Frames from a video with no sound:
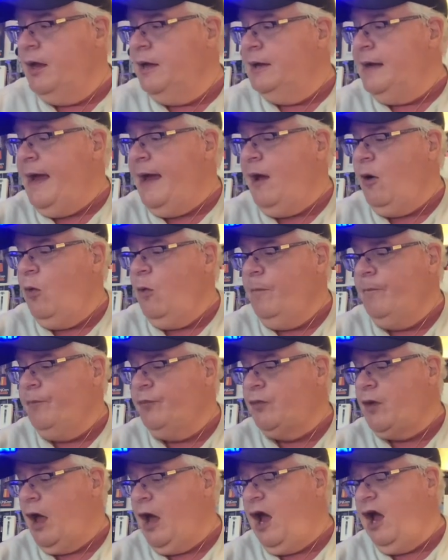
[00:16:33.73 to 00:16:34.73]
Now,
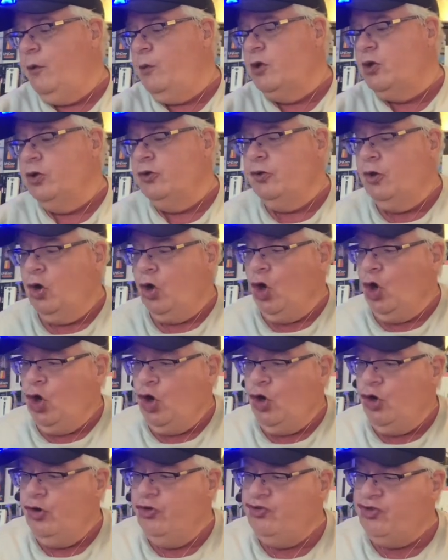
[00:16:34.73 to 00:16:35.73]
I would
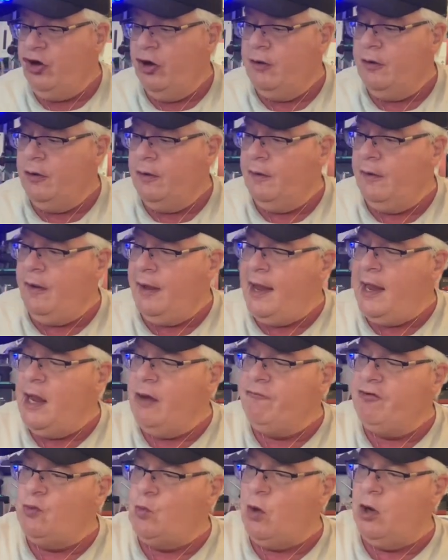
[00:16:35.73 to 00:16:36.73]
urge
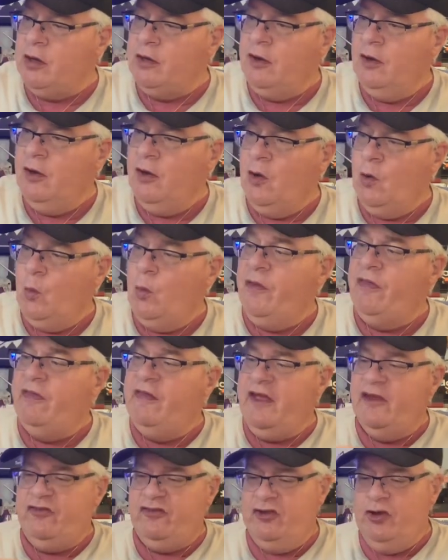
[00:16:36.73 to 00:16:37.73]
everyone with
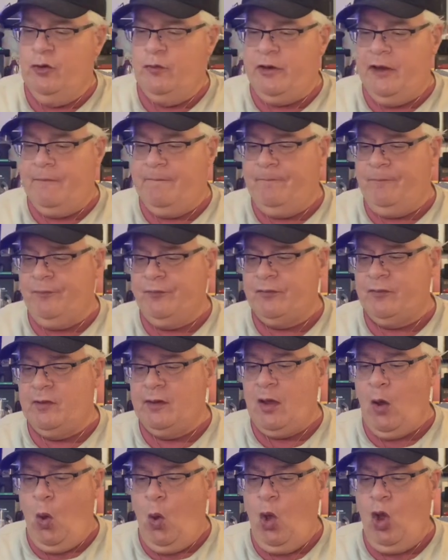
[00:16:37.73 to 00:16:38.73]
this unit,
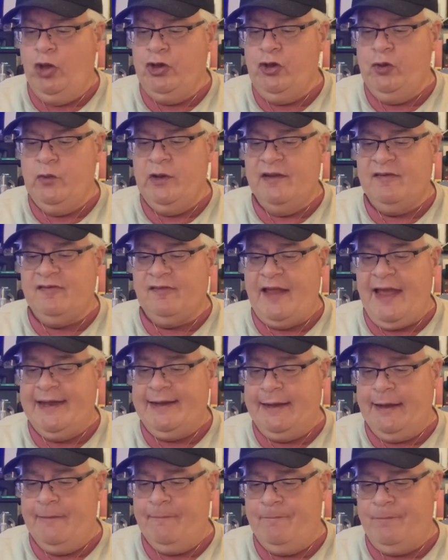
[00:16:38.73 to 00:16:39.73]
all units
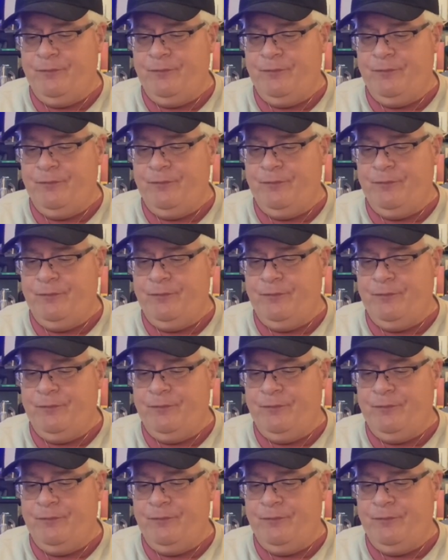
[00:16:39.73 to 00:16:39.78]
like it,